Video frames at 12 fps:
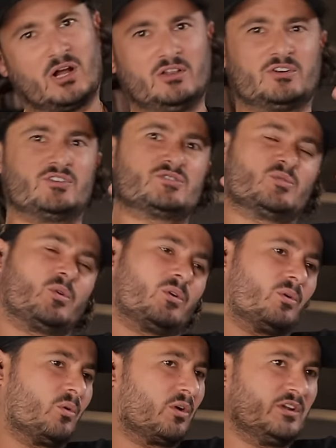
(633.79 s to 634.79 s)
colors
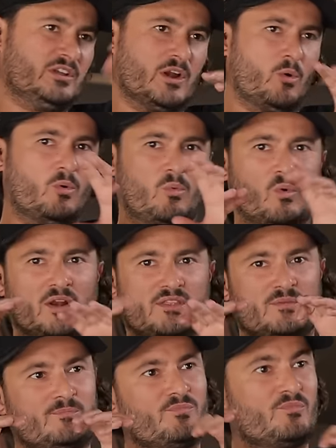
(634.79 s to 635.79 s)
or you know, one of
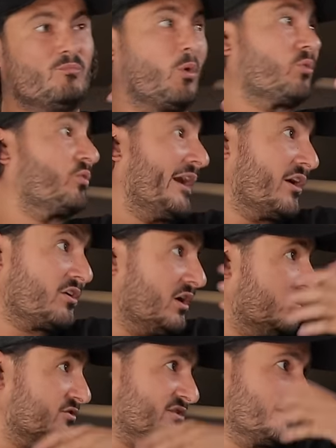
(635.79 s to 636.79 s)
the more rare
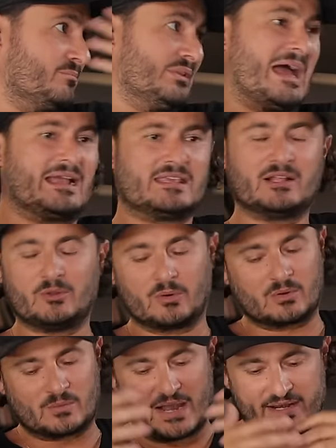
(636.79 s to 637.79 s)
colors like black, yellow,
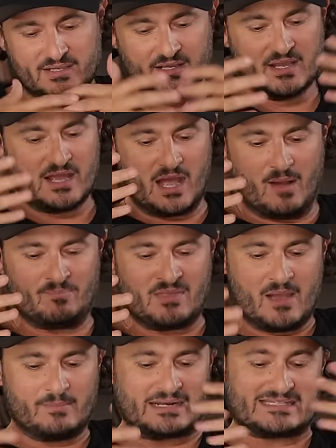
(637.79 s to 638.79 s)
or red. But
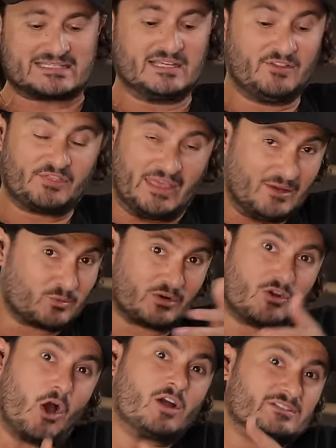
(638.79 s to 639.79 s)
I still think,
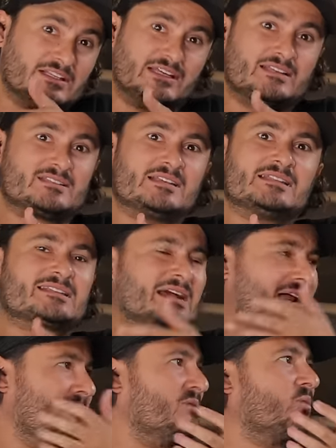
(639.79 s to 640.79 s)
regardless, it's
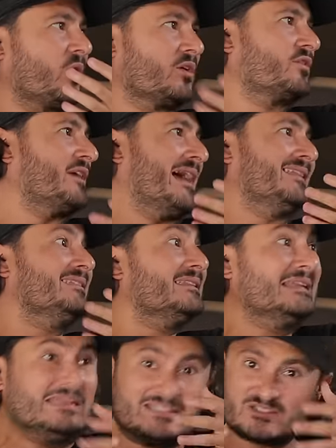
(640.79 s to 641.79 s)
got to be worth at
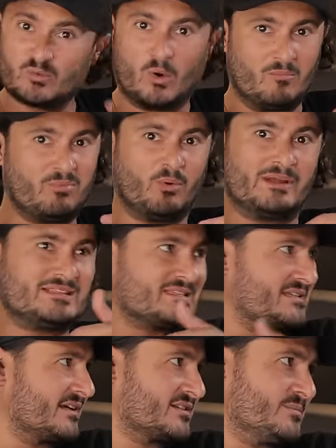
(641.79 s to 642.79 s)
least
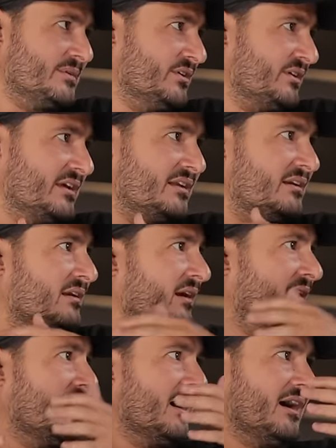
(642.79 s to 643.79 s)
$1.6 million.
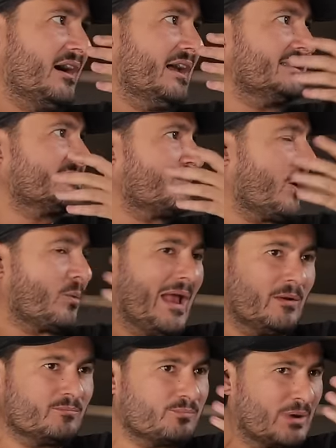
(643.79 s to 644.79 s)
It's
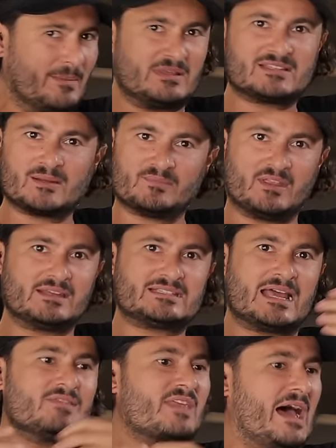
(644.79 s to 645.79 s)
around probably something like
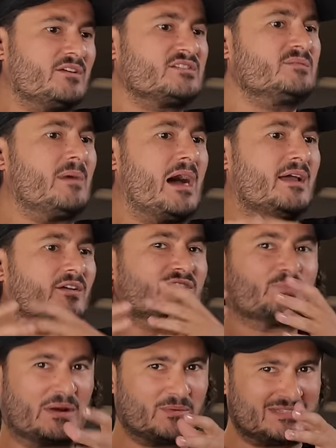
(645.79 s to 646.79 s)
10,000
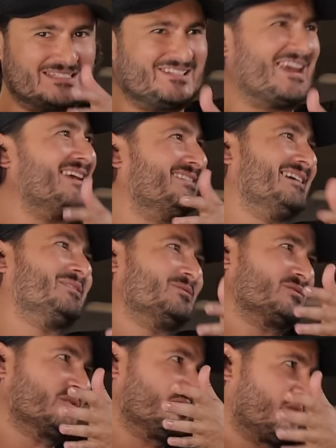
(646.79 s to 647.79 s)
miles, but it was Jay
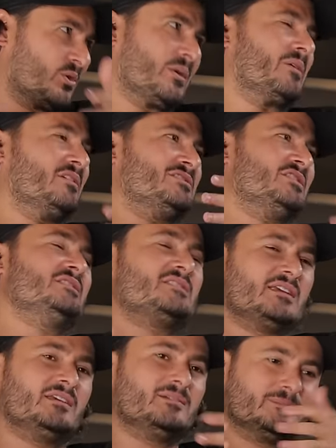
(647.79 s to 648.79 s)
Leno's Carrera
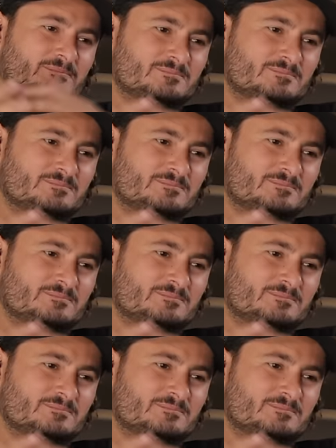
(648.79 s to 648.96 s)
GT.